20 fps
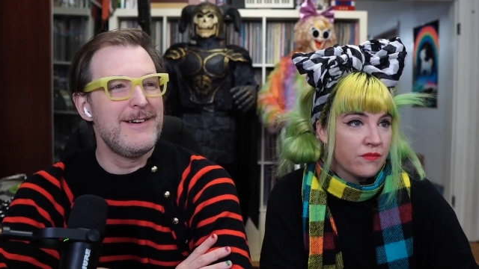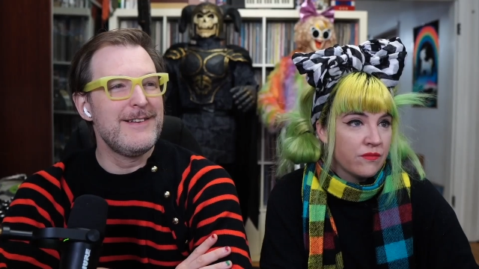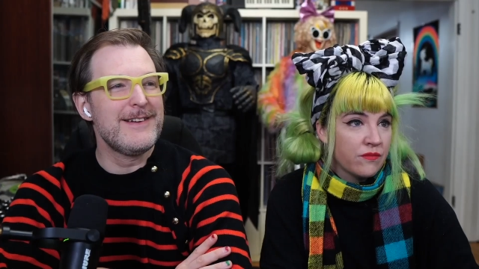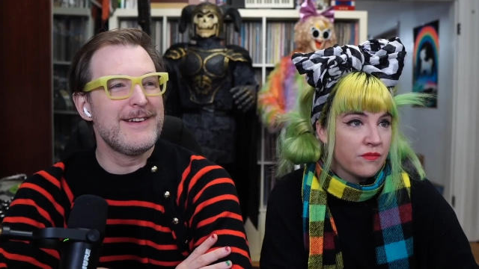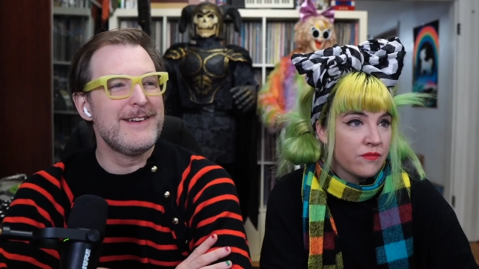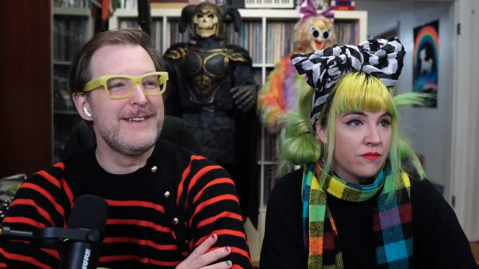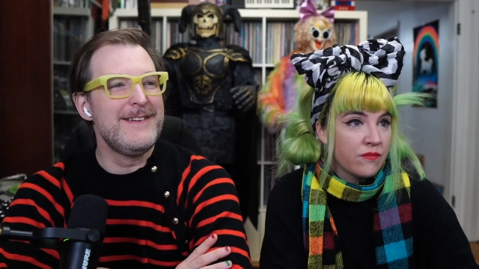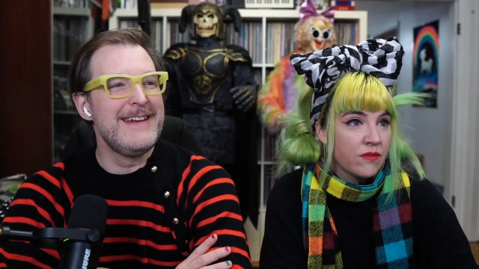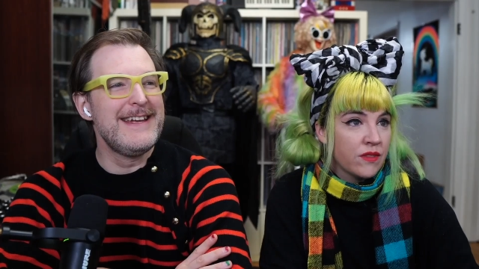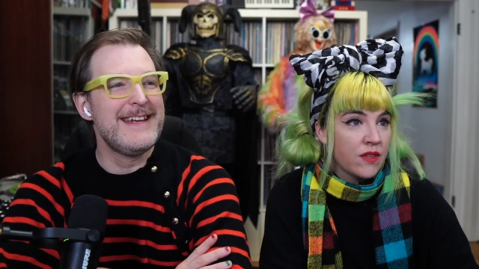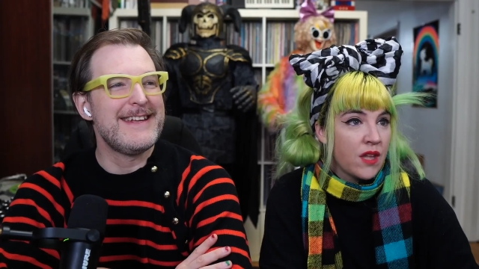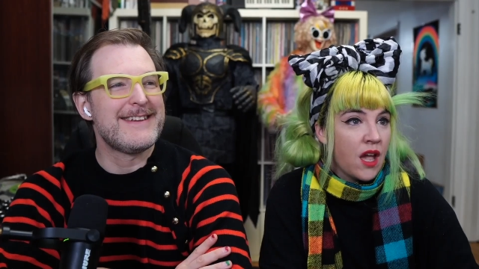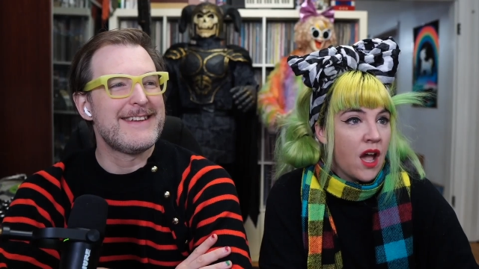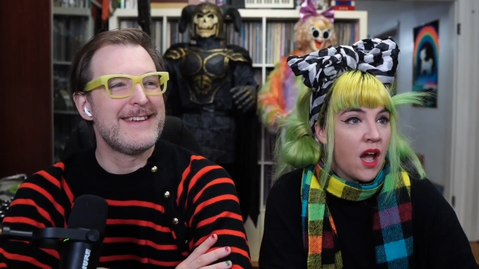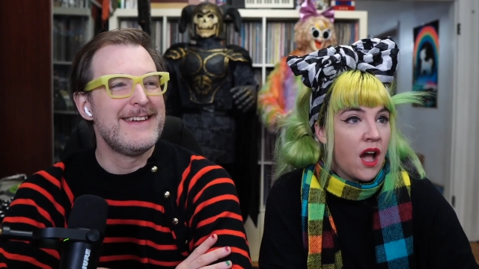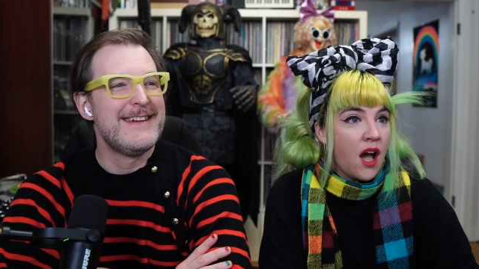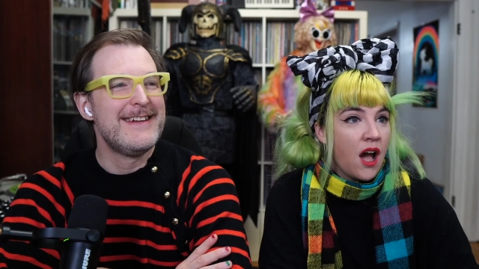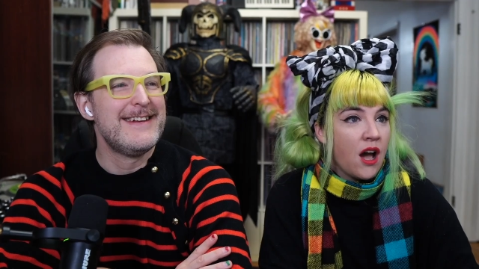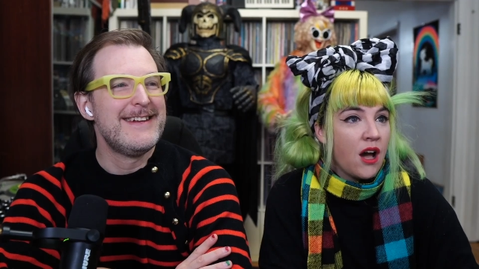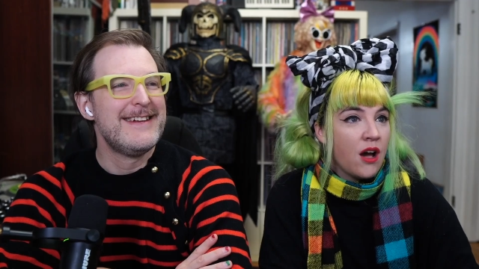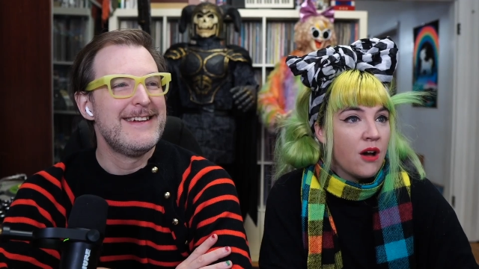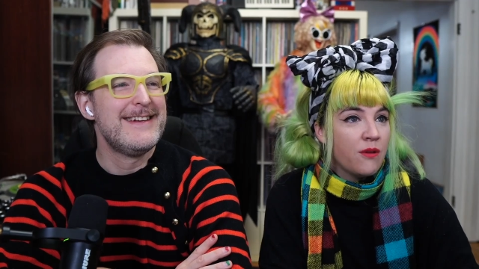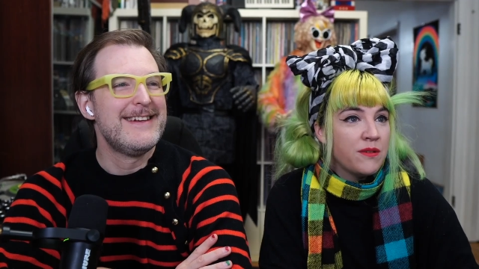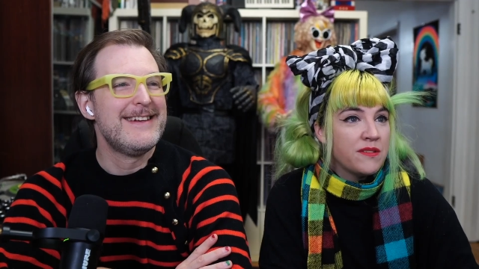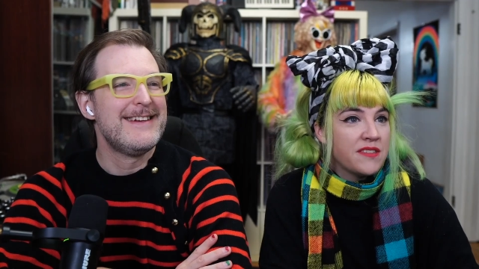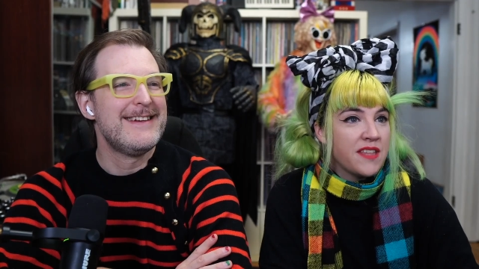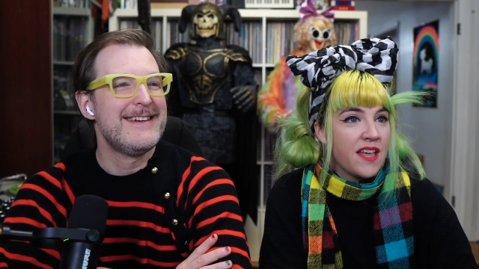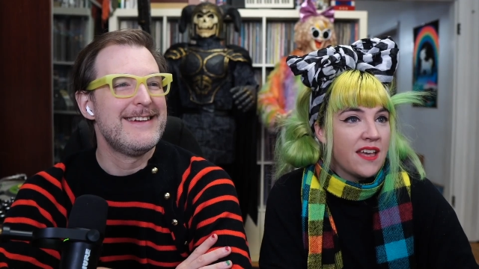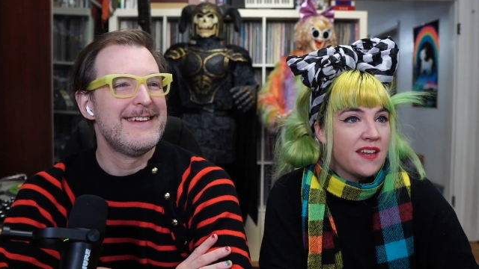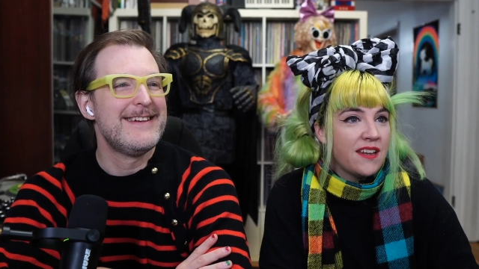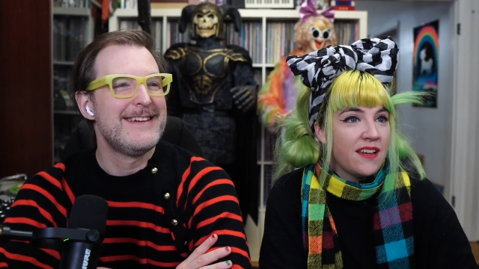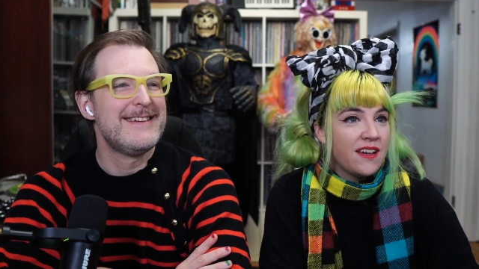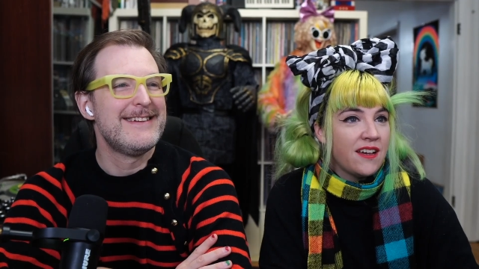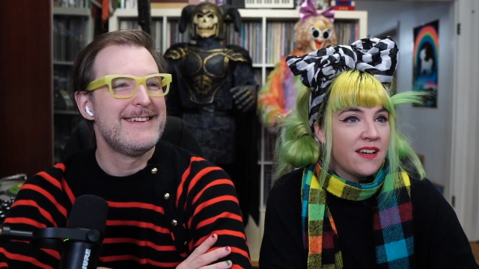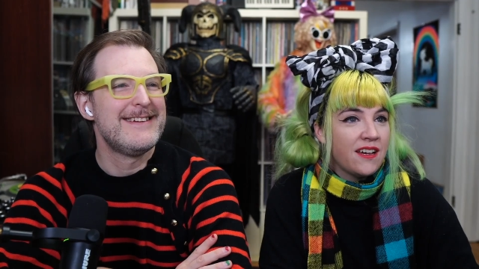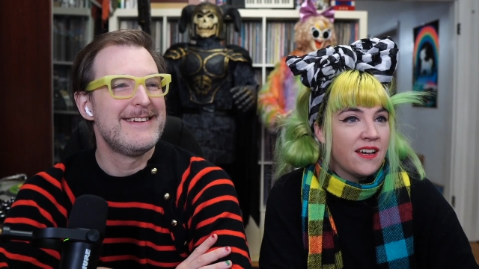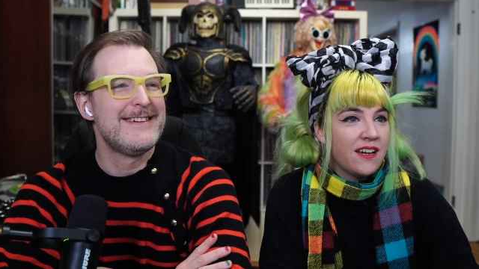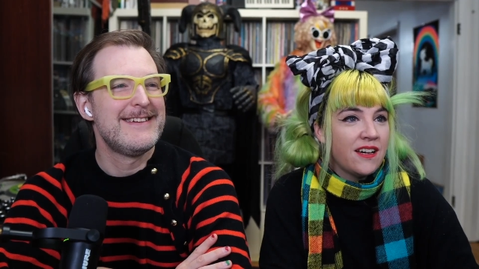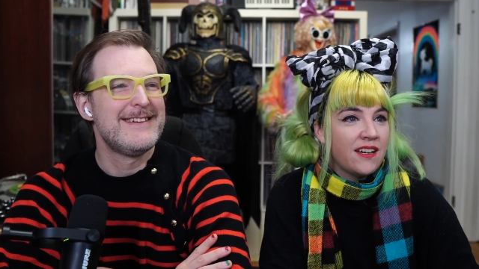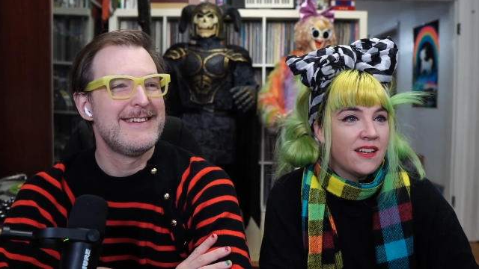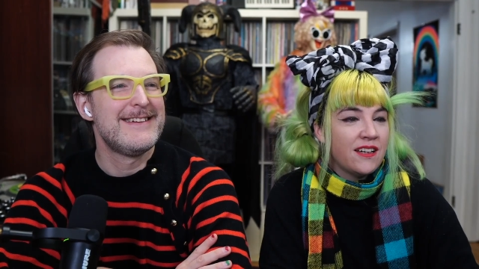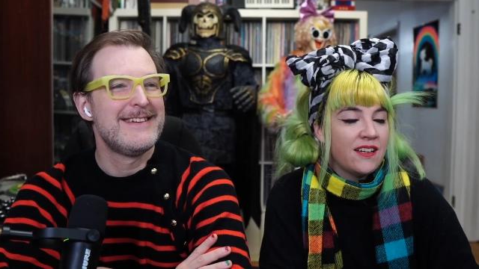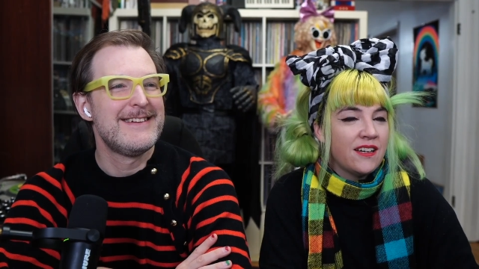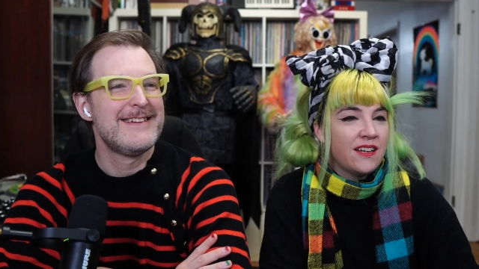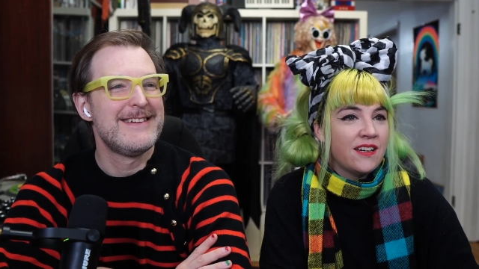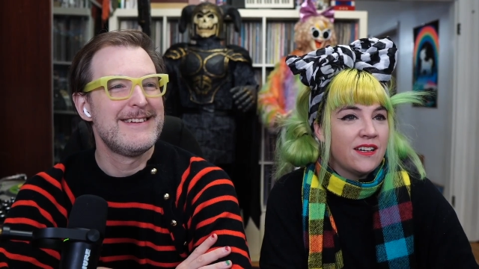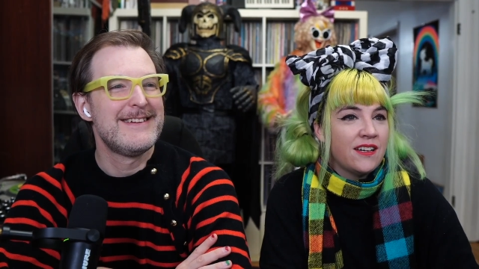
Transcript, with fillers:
Speaker 1: look who it is.
Speaker 2: Oh, is that uh uh